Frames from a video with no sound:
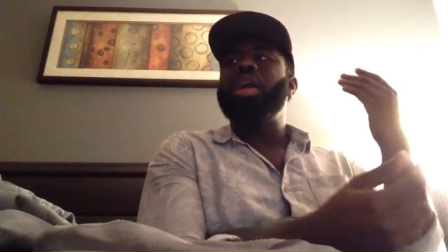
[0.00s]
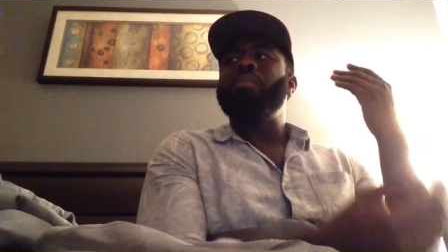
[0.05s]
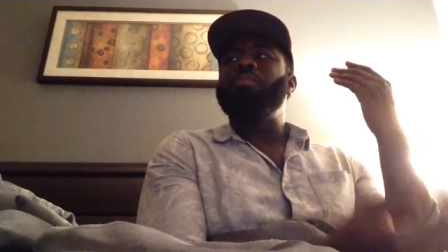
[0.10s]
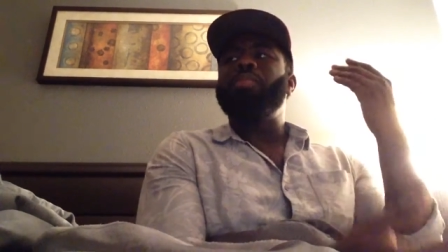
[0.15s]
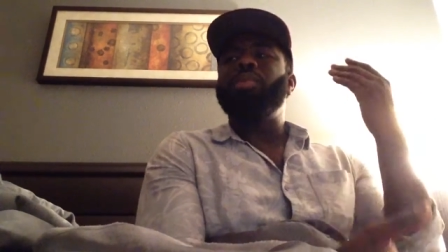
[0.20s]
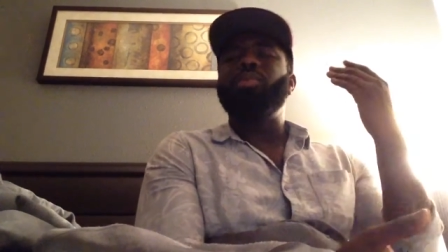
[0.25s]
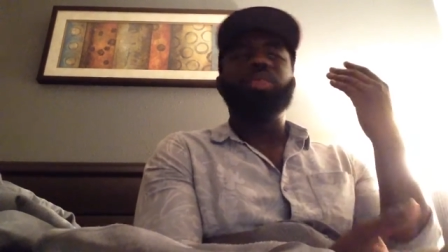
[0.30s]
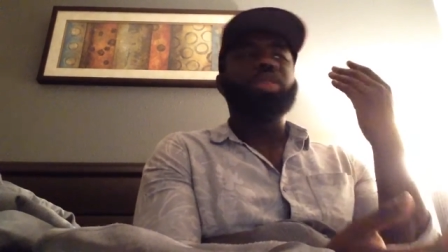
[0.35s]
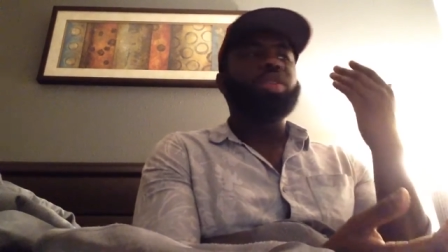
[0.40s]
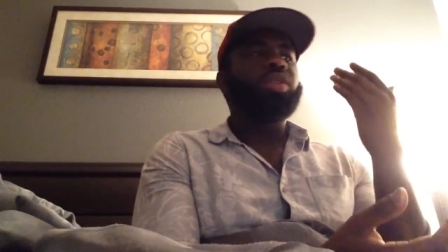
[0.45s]

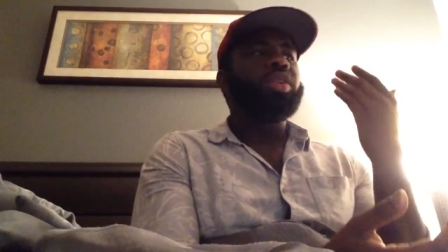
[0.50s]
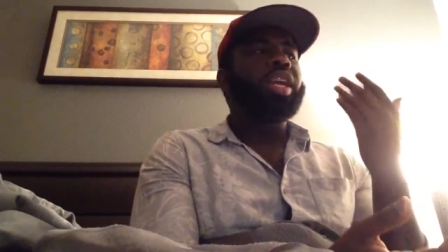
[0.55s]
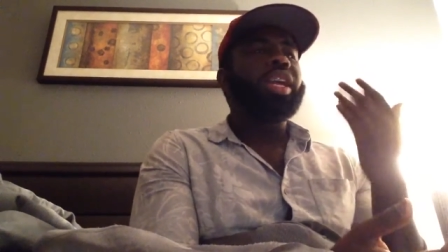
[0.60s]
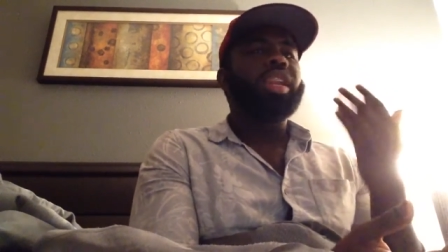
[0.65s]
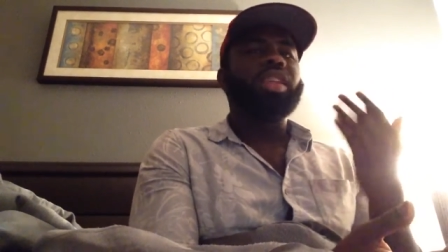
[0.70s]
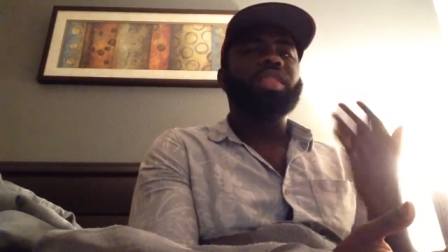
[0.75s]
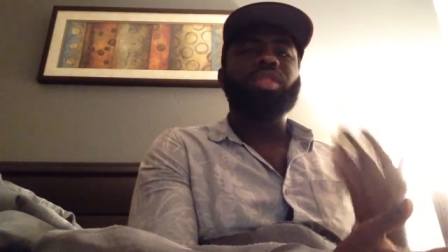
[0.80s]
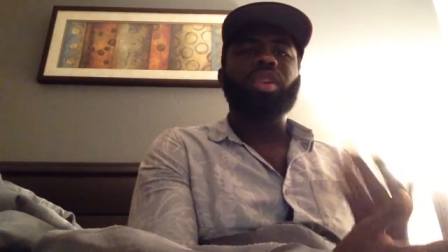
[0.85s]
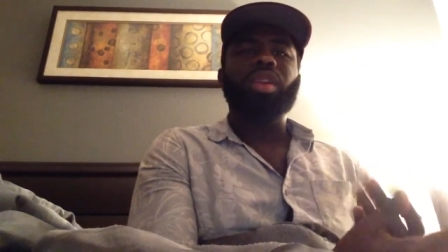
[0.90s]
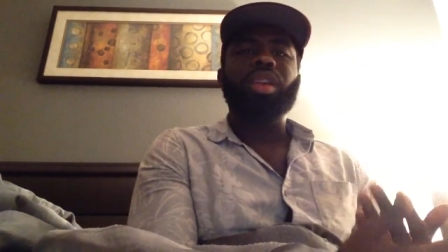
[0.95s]
But when you're
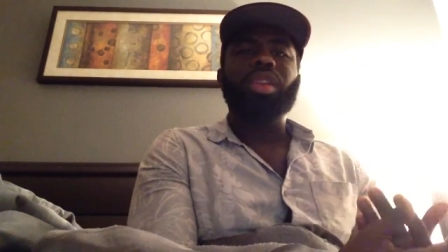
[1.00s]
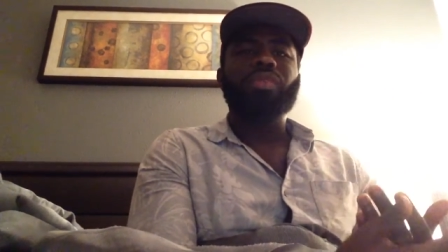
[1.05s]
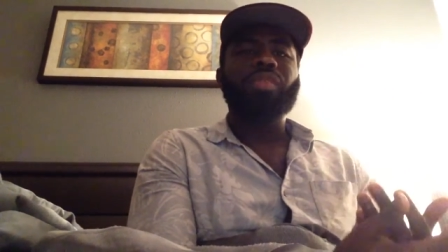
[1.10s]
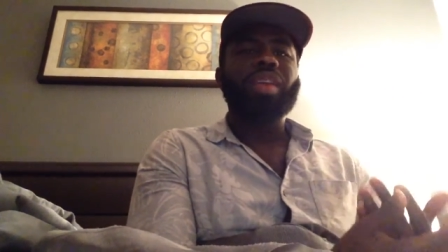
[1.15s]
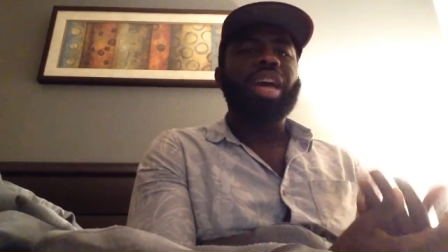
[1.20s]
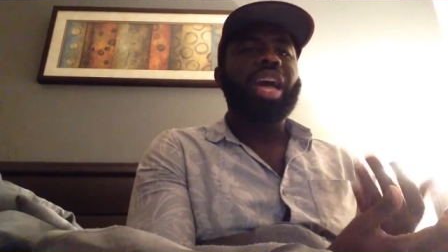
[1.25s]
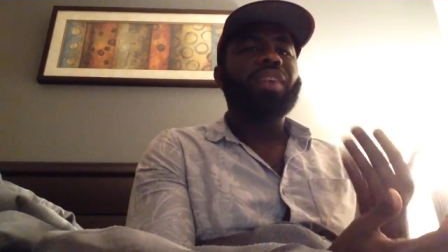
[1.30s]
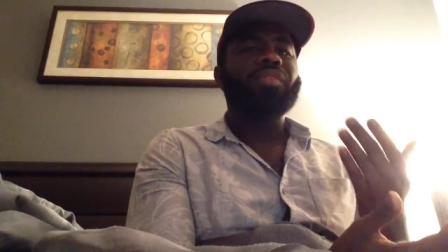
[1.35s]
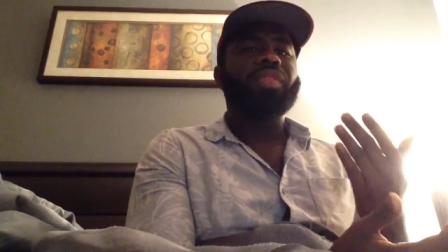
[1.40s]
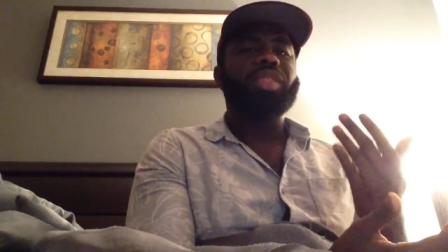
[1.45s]
hitting
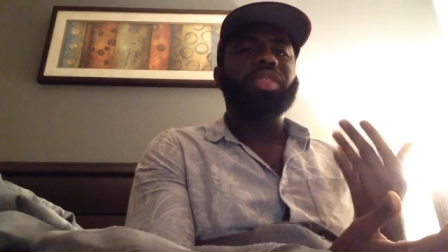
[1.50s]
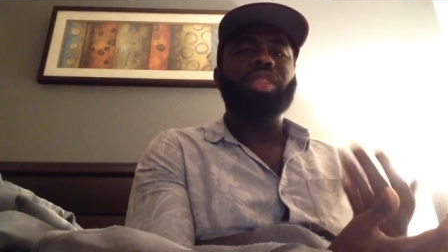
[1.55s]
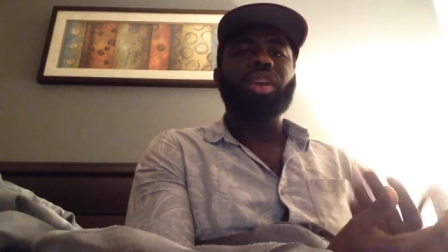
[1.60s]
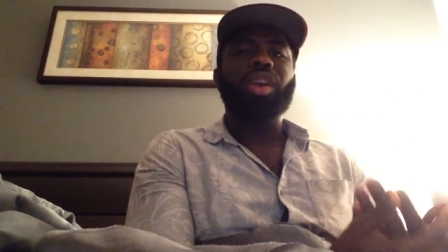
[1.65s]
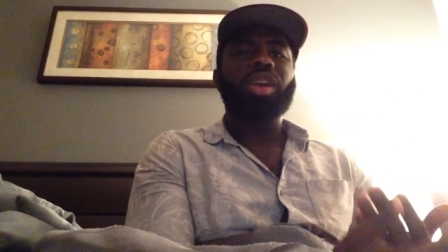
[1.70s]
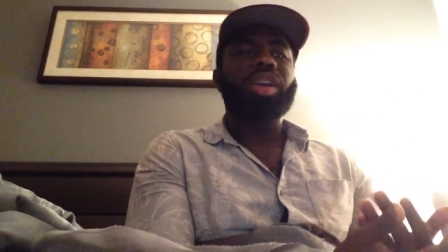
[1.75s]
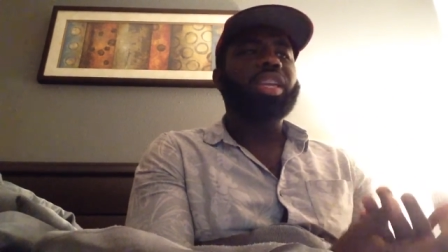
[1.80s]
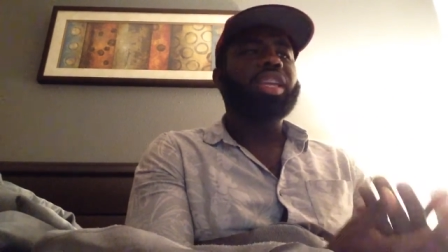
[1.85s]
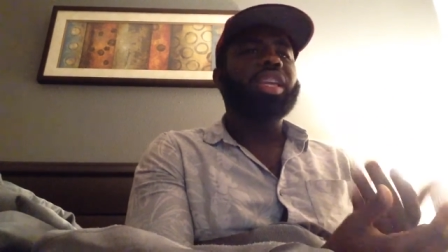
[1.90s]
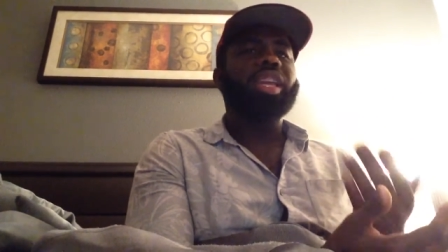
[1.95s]
35 and
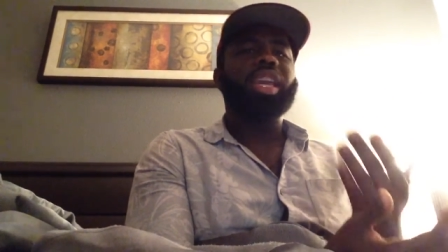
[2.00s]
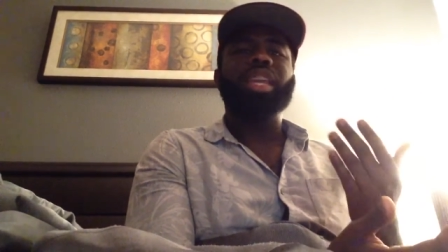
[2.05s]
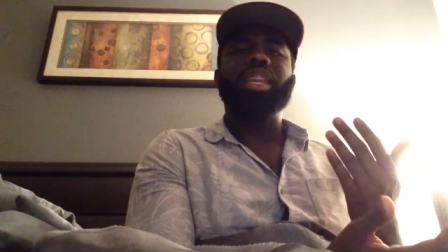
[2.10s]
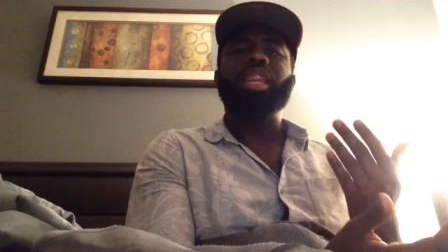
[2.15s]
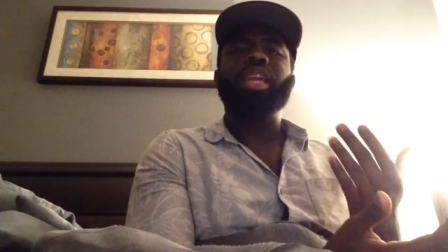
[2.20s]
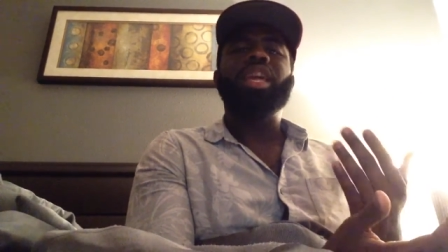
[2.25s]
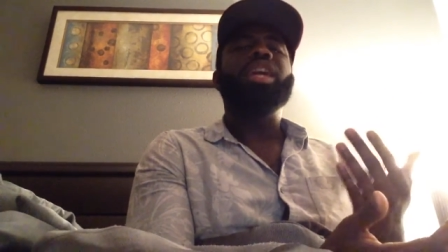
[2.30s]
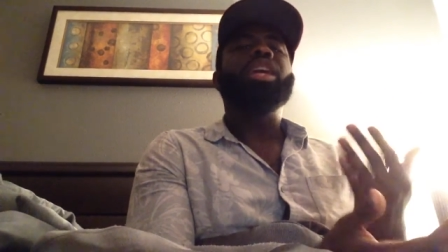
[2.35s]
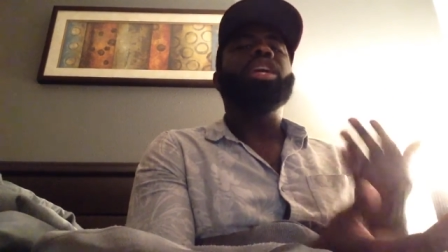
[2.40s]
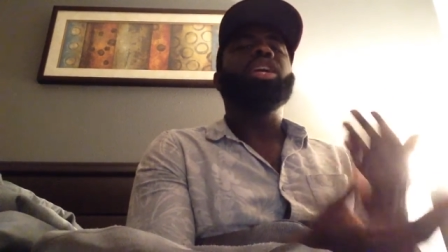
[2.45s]
30
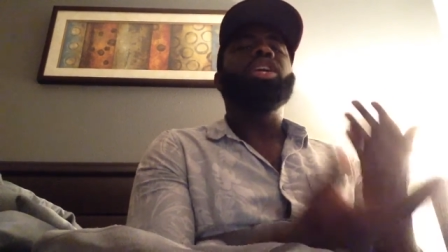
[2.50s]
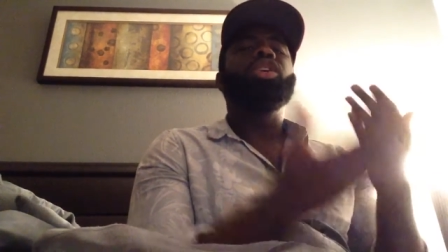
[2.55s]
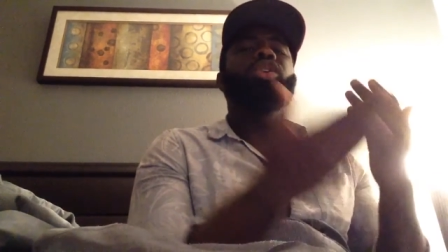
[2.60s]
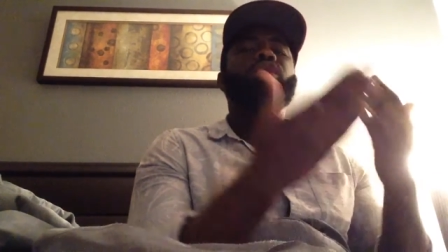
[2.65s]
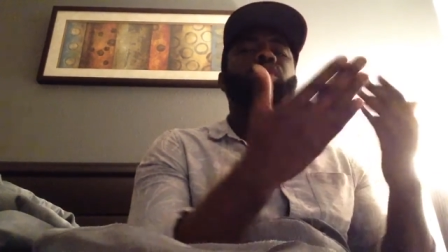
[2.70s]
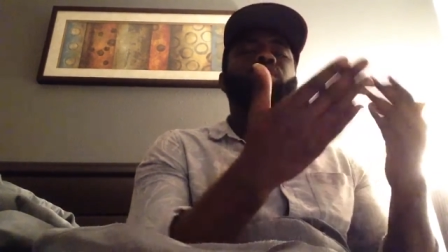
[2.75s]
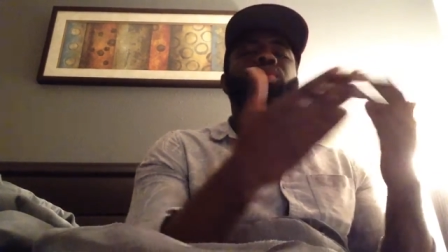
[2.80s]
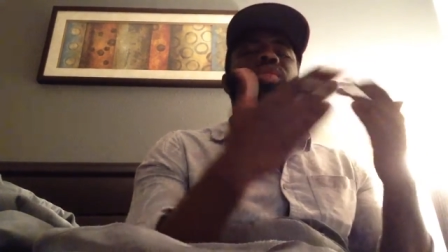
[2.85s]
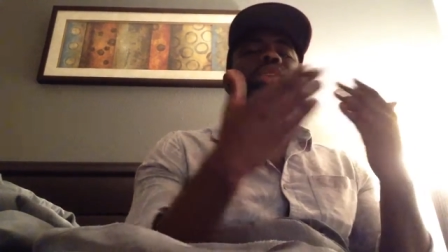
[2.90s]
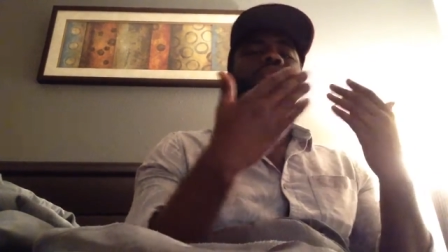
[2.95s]
and
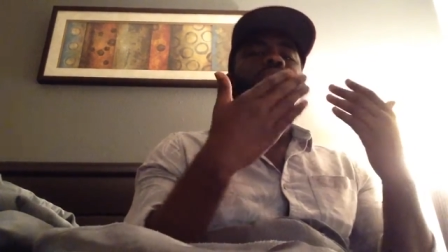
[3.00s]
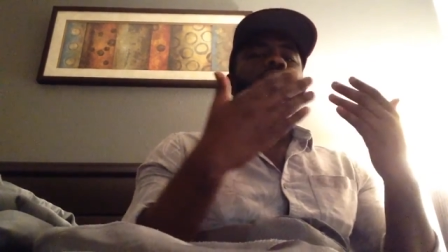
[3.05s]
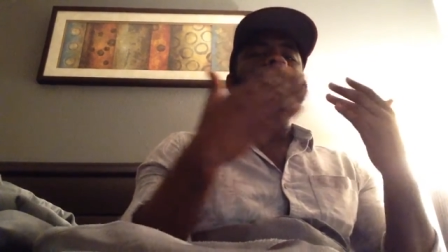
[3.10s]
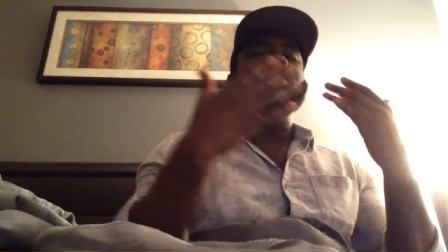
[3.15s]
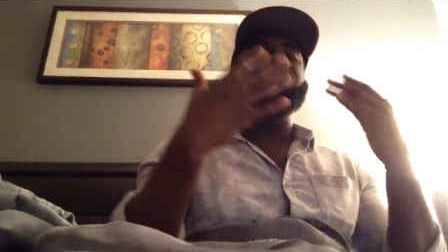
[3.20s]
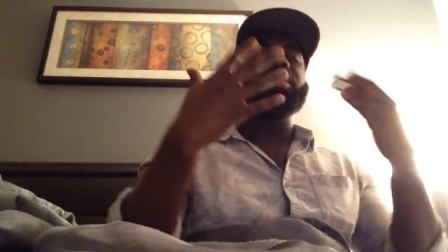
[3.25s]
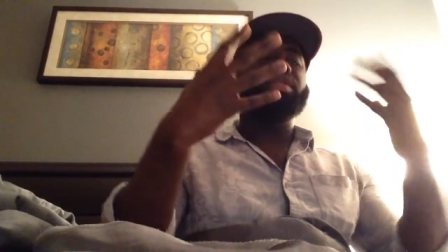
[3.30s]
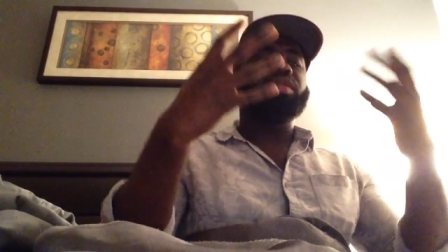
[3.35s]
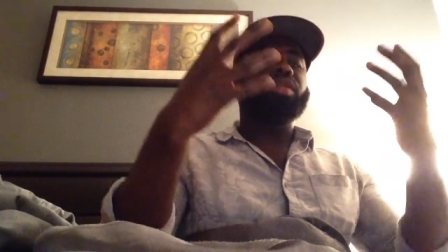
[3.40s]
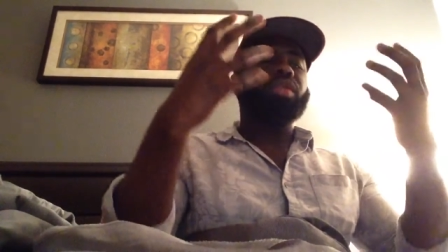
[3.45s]
you need
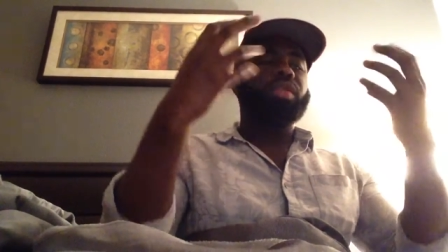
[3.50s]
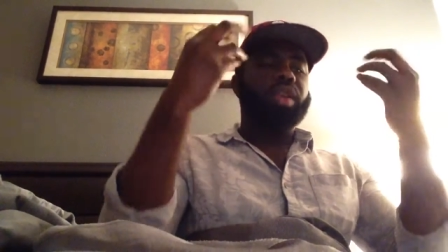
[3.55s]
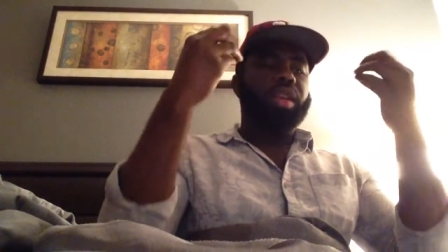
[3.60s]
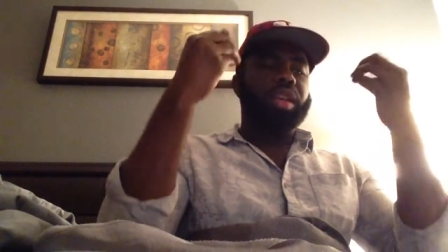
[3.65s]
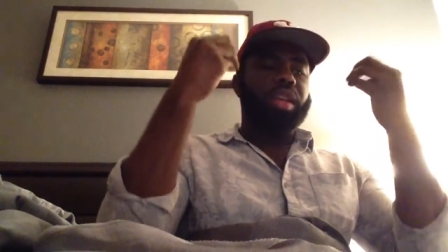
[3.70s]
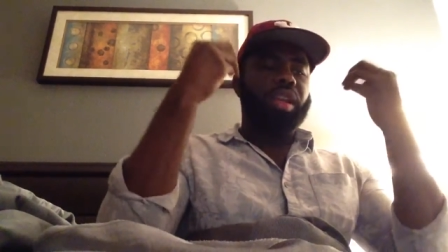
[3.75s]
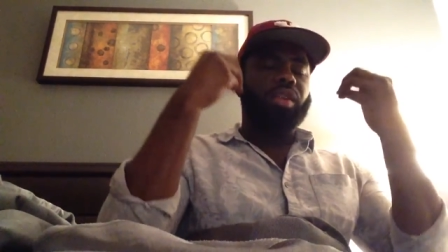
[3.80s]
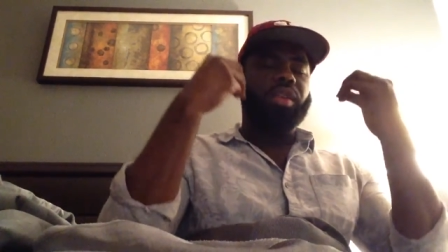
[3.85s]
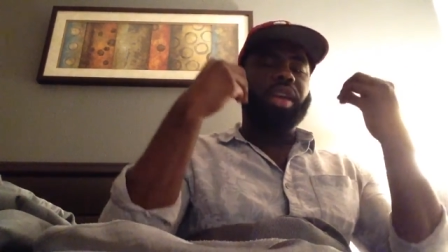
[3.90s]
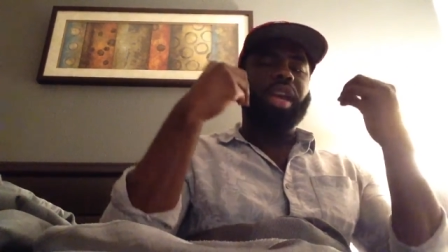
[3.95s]
to
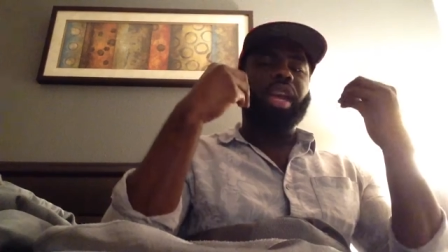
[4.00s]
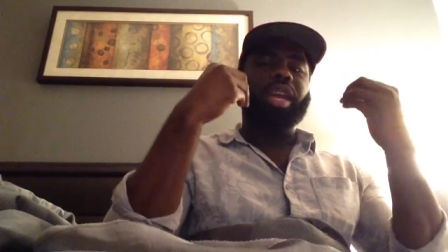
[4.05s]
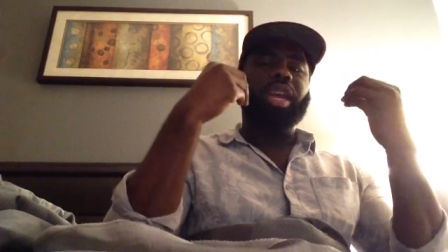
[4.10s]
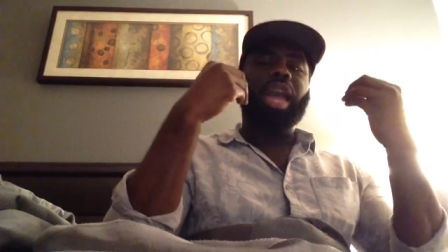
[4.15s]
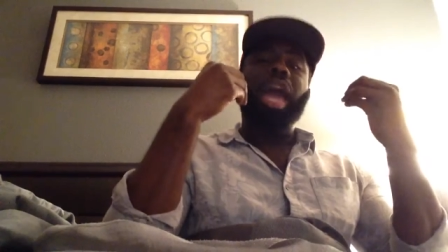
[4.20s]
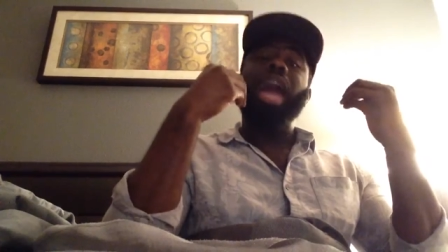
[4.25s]
start, okay,